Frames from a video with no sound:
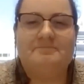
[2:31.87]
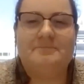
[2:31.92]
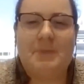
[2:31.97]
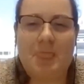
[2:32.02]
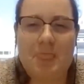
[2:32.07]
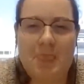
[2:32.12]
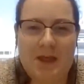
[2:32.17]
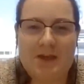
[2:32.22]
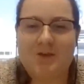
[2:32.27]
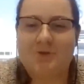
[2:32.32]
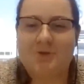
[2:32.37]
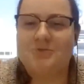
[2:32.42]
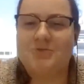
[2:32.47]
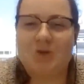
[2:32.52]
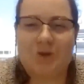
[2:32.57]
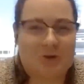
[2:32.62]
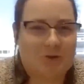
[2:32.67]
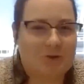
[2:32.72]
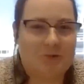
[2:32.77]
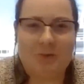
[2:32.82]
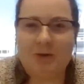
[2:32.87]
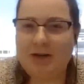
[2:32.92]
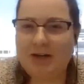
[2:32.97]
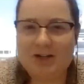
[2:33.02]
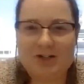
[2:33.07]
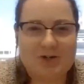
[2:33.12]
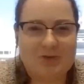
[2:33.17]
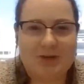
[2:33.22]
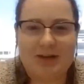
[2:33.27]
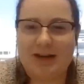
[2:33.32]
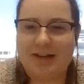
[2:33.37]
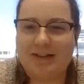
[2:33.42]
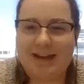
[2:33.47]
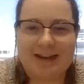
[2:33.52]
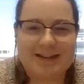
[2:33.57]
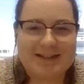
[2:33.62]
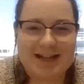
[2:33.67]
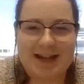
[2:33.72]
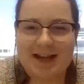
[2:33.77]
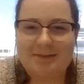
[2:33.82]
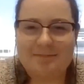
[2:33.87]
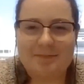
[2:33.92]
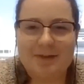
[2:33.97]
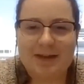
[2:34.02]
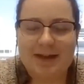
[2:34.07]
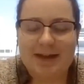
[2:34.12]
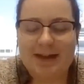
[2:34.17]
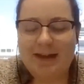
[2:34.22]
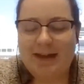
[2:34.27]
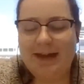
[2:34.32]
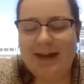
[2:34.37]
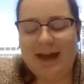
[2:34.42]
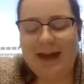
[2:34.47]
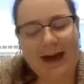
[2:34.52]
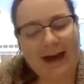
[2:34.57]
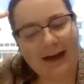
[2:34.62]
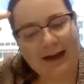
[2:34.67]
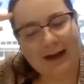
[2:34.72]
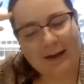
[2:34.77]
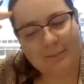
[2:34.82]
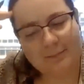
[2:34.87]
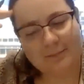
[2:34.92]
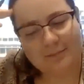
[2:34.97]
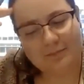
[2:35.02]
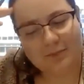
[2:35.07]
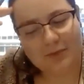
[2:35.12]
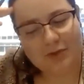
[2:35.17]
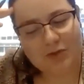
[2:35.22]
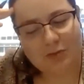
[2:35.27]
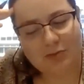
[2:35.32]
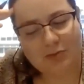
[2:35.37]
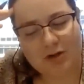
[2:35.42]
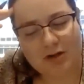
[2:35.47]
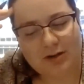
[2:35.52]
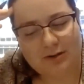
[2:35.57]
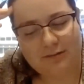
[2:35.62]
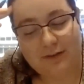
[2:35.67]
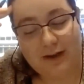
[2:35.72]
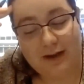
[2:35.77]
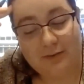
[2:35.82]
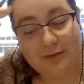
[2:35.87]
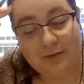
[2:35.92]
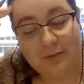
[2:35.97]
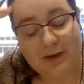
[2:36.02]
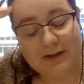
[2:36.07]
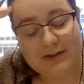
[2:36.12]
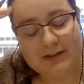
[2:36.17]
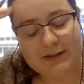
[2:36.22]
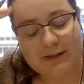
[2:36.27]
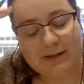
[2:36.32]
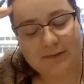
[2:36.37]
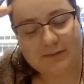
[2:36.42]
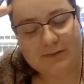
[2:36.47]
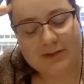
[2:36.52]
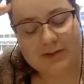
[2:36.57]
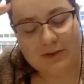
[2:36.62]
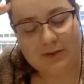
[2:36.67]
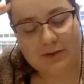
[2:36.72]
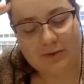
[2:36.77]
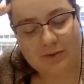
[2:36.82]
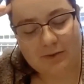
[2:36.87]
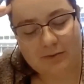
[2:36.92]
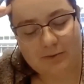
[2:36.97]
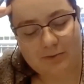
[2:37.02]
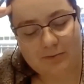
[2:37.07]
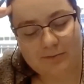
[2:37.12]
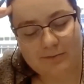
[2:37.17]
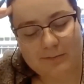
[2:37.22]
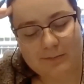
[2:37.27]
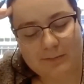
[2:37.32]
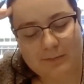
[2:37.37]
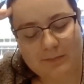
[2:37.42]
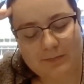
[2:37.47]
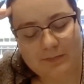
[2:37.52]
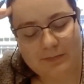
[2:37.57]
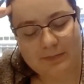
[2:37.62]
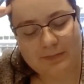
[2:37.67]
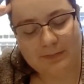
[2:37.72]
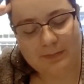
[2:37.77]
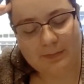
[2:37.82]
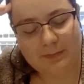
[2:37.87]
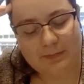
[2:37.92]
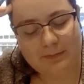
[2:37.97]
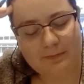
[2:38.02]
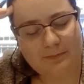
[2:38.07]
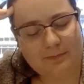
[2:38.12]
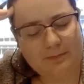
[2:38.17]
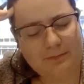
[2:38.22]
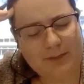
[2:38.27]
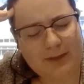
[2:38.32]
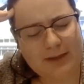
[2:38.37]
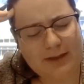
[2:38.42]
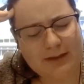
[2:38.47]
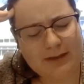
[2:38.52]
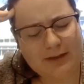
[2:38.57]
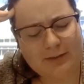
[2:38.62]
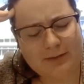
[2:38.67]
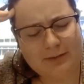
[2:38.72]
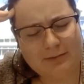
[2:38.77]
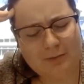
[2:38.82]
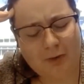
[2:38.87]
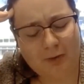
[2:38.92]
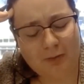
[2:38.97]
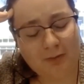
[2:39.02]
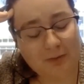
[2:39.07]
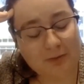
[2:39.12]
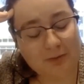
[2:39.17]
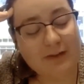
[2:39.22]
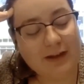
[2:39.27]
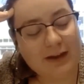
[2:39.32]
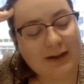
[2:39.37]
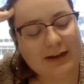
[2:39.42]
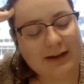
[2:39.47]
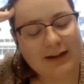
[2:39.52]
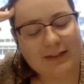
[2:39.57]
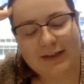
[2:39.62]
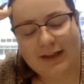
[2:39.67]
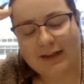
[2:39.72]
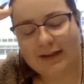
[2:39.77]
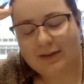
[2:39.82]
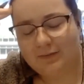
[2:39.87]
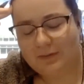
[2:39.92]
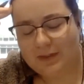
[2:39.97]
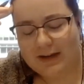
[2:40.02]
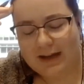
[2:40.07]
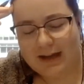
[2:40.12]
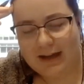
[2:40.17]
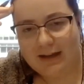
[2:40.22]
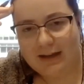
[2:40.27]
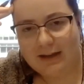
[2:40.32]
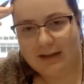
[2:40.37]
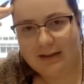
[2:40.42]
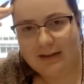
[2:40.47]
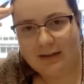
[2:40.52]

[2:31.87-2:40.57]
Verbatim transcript: that you don't want to do it at that time. Um, so I'm trying to fight with myself to be a little bit more motivated at the end of the day.